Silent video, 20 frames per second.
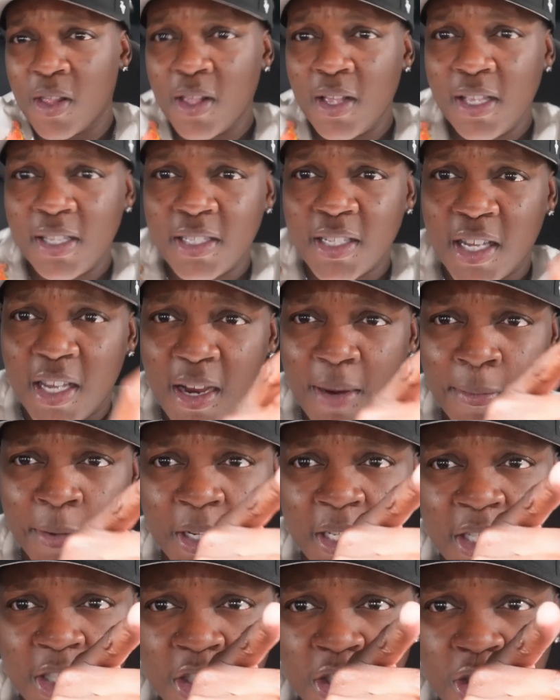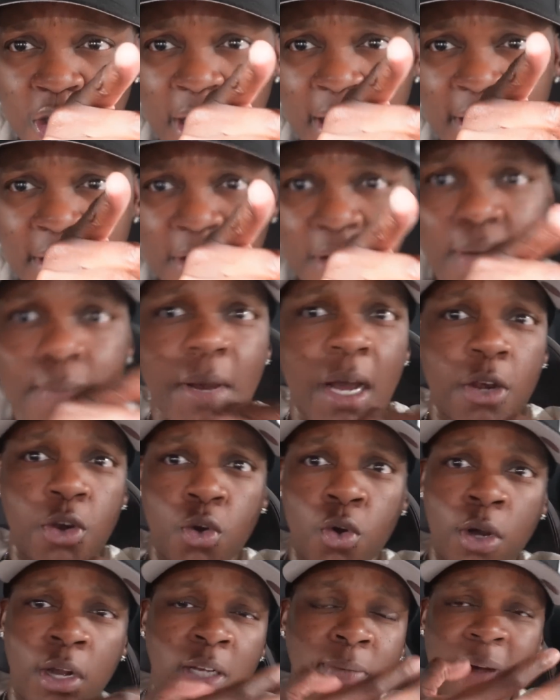This camera is jacked up. I
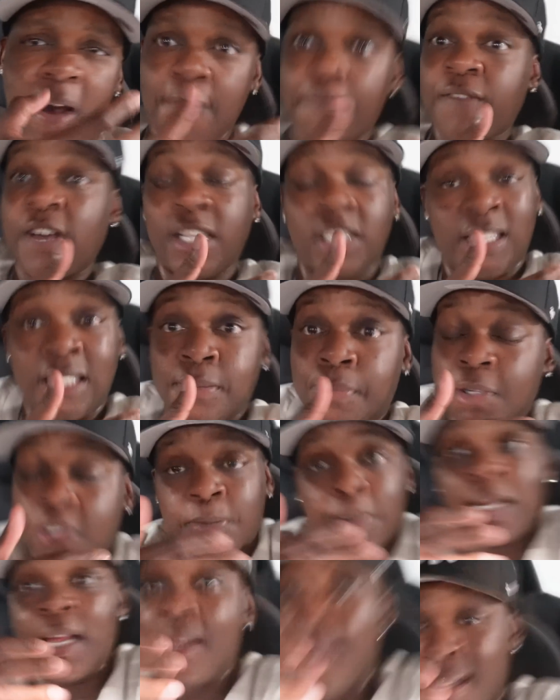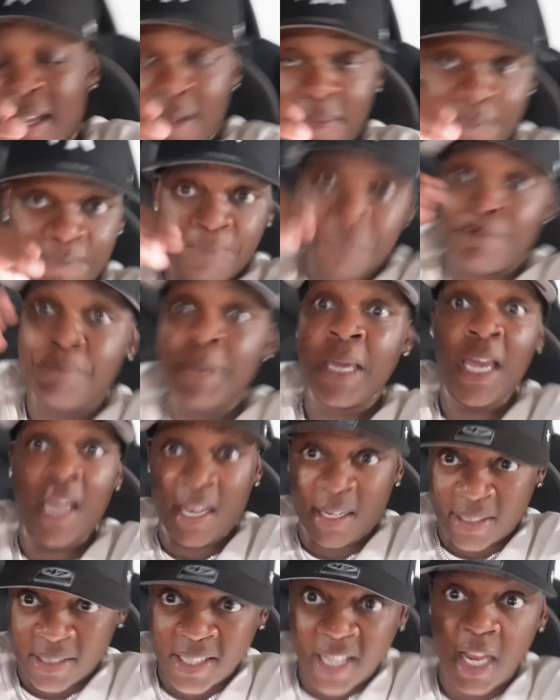know it. Because my face ain't supposed to be that damn big
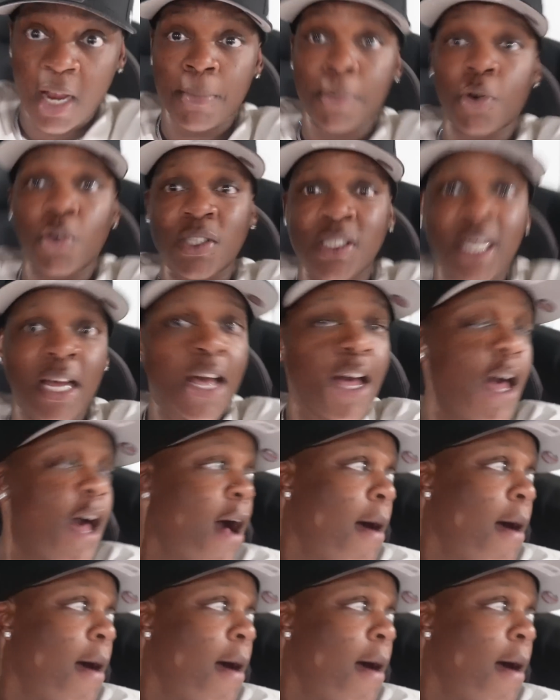in this camera. No, it's not.